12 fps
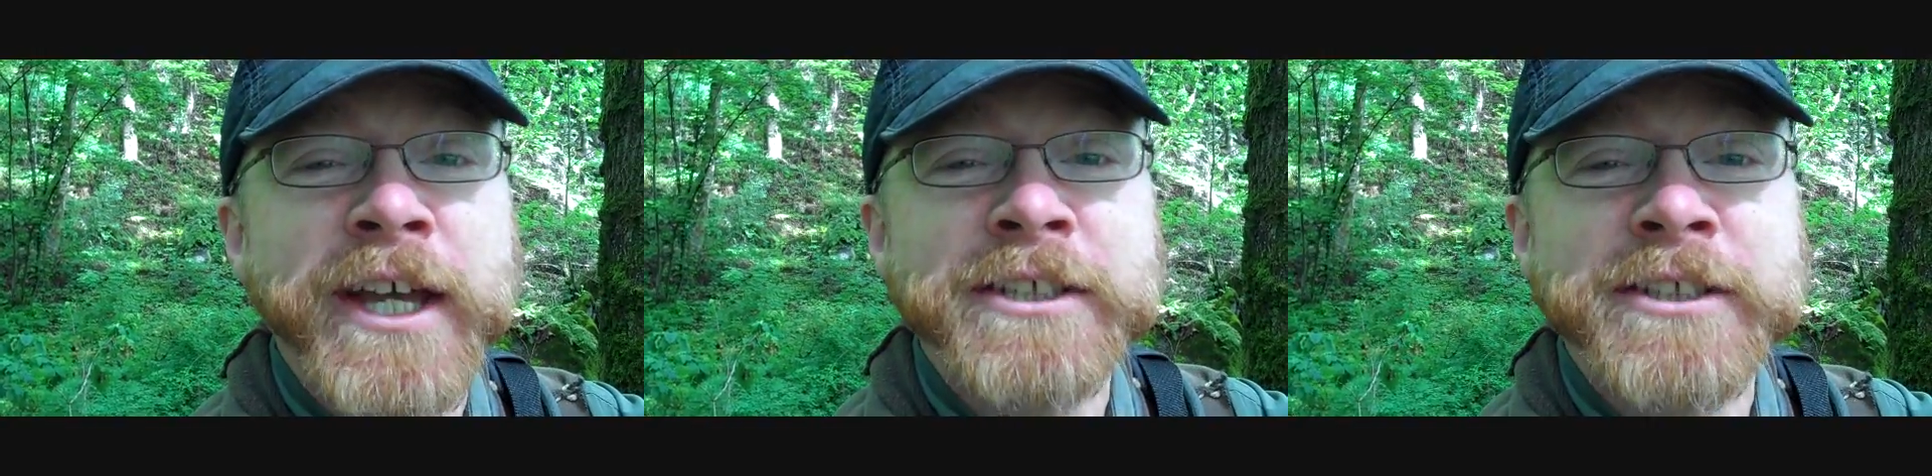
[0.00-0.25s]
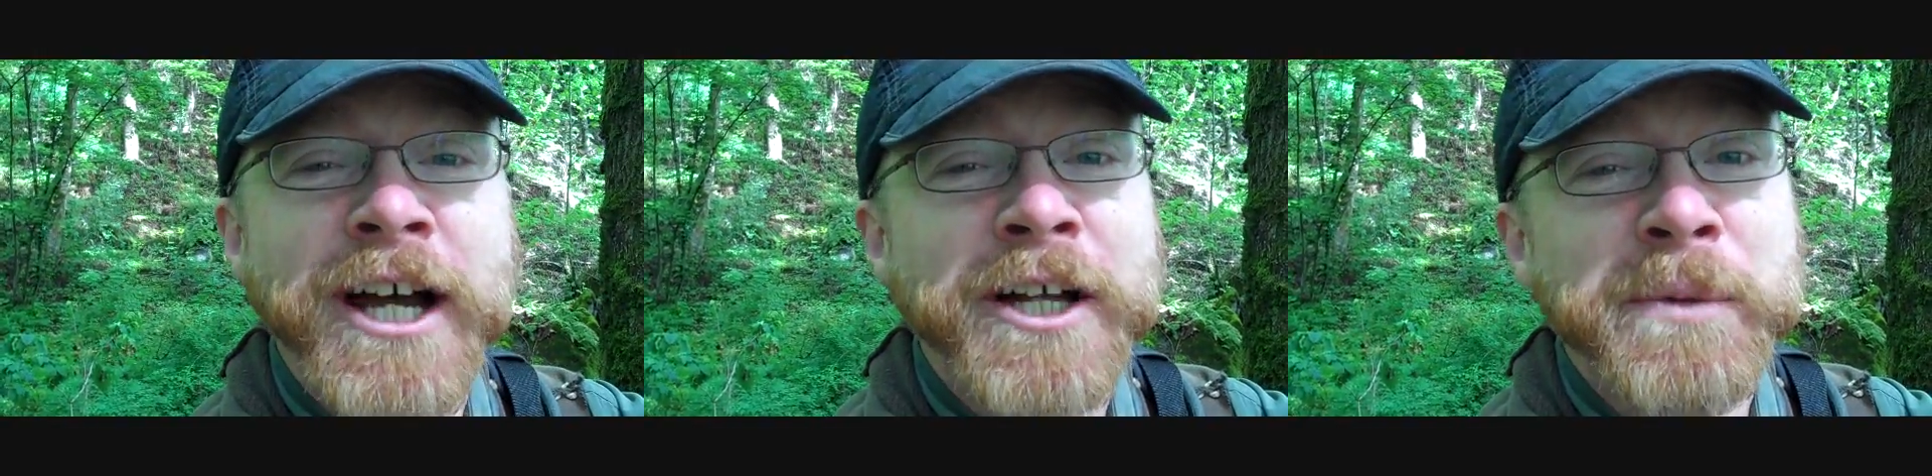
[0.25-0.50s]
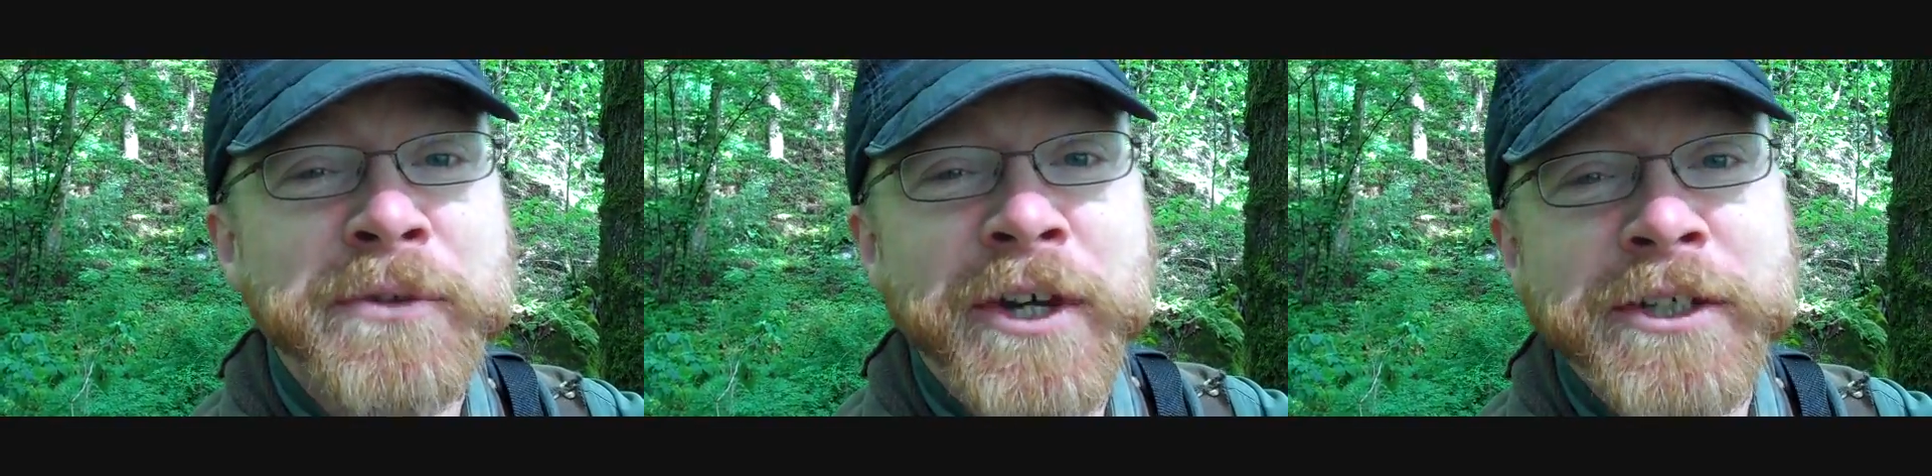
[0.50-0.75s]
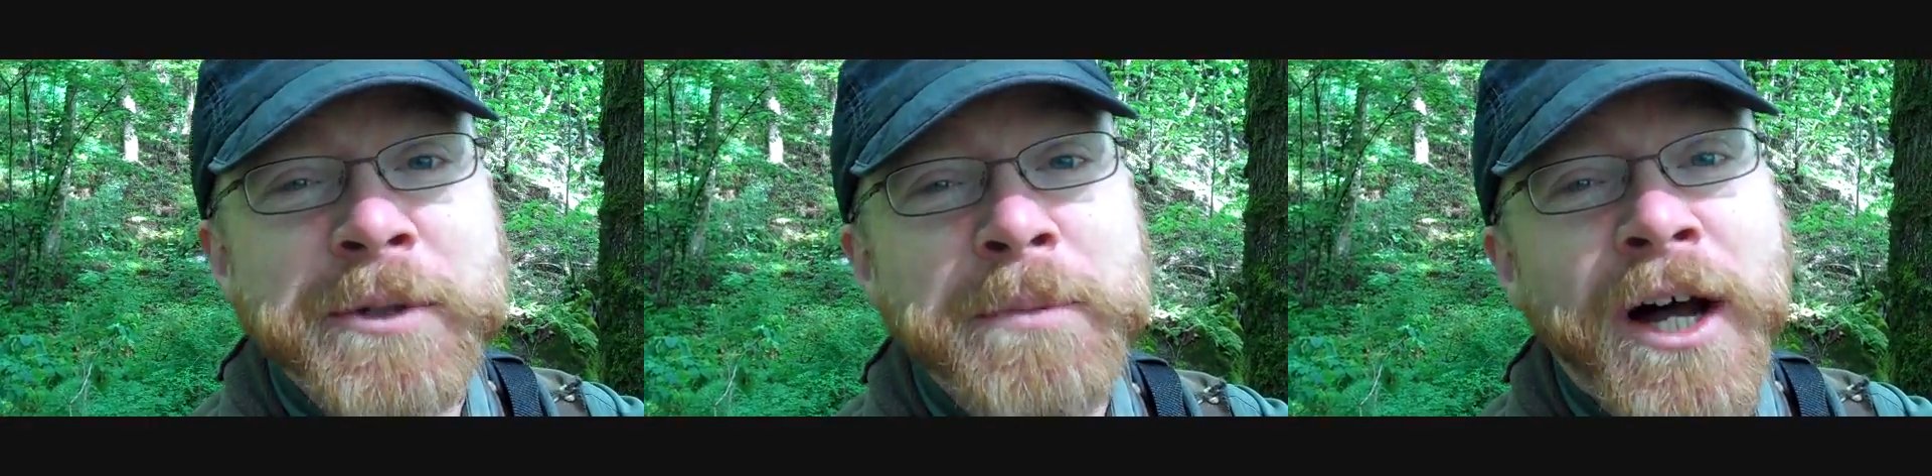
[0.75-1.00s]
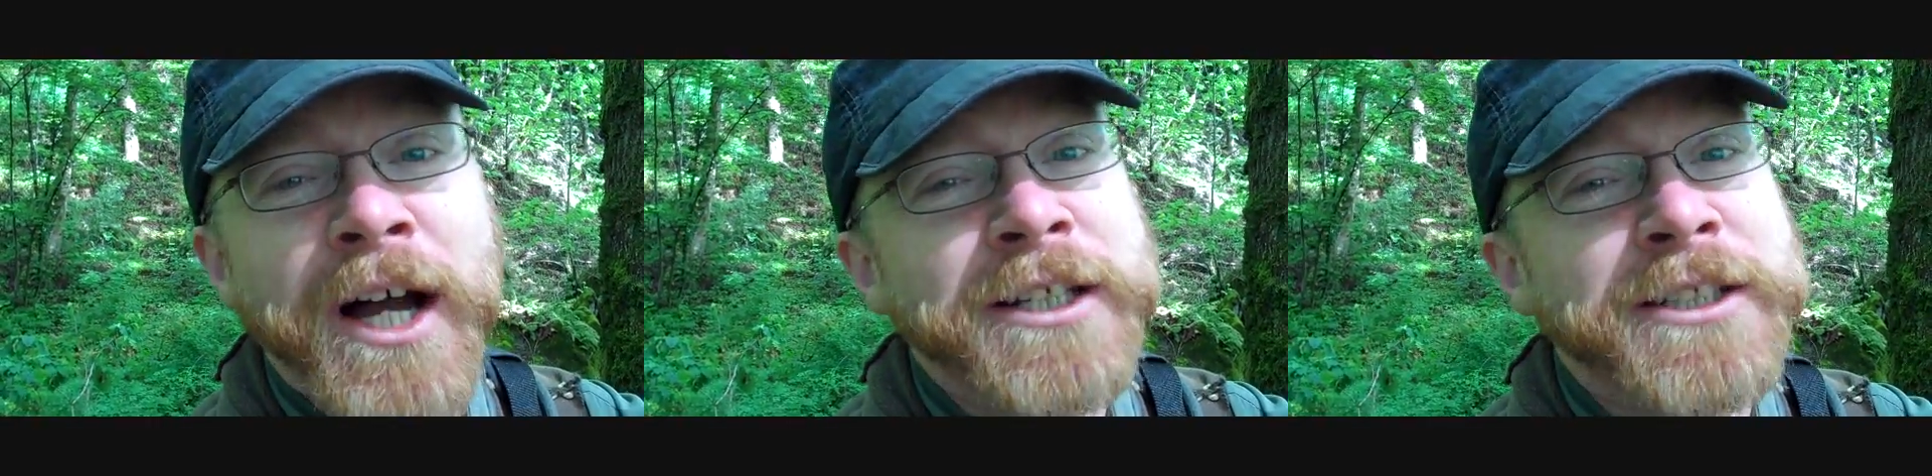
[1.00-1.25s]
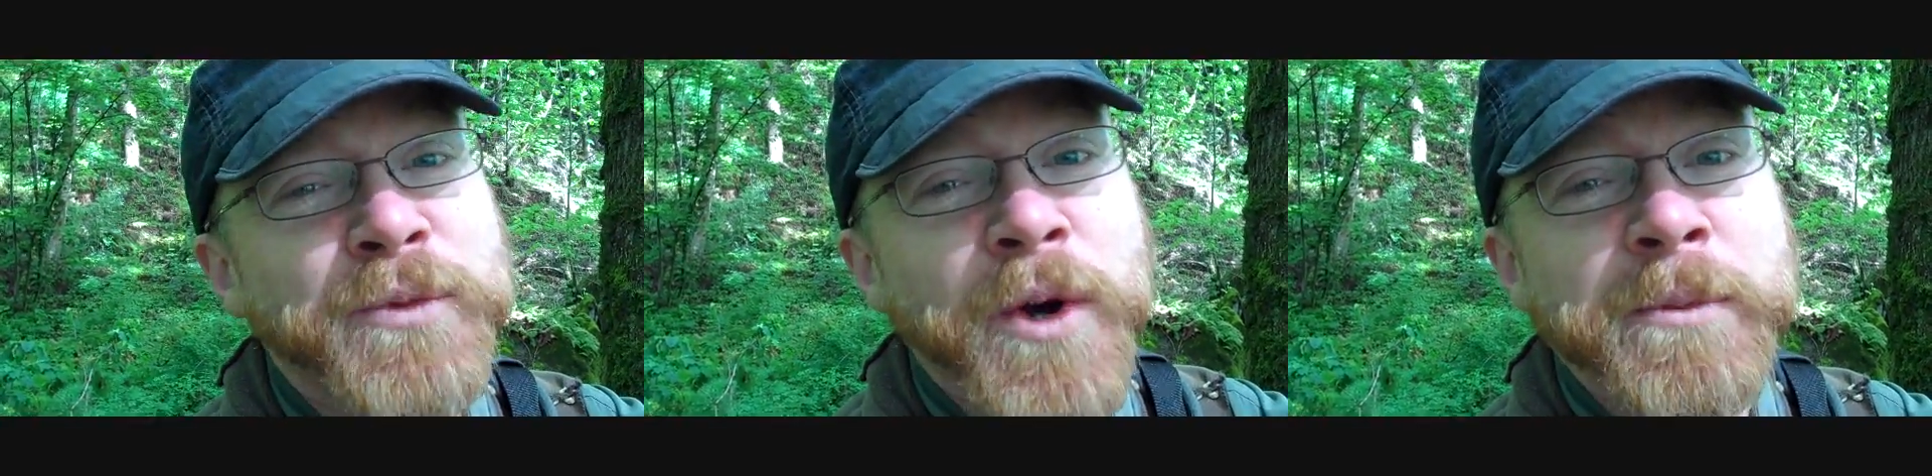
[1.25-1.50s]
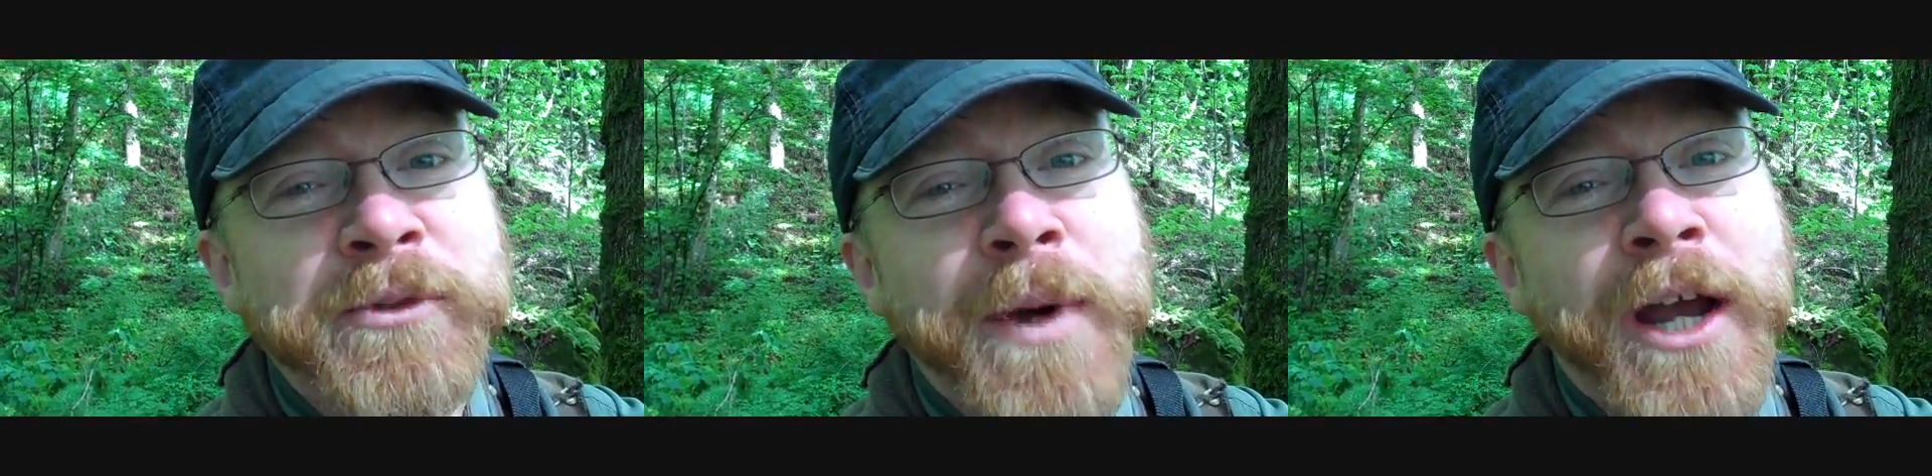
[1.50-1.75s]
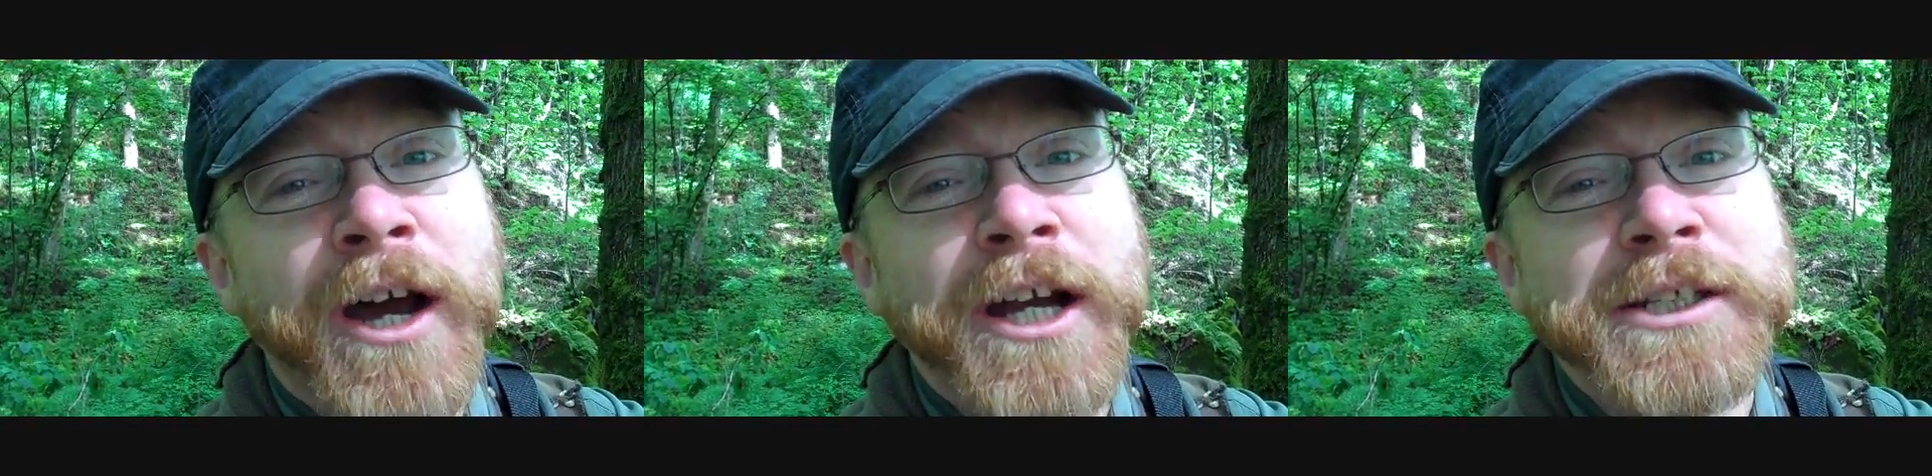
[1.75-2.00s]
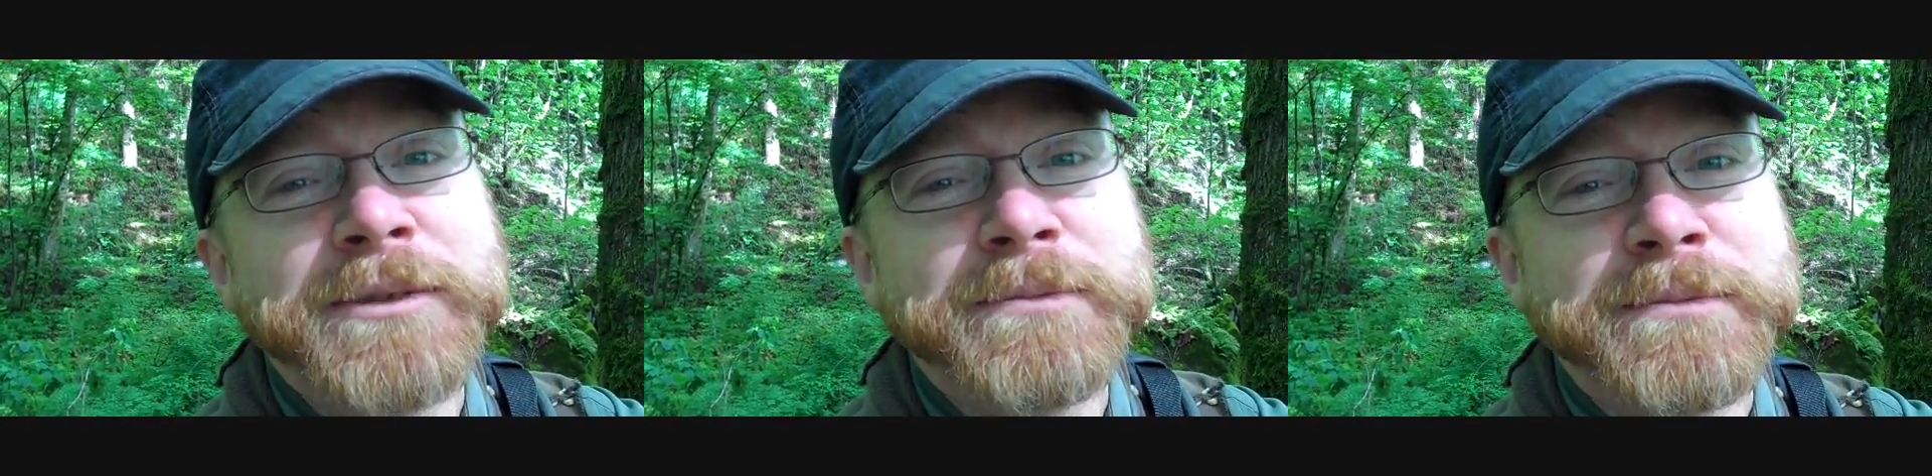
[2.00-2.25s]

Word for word: and talking what's on your mind, it warms my heart.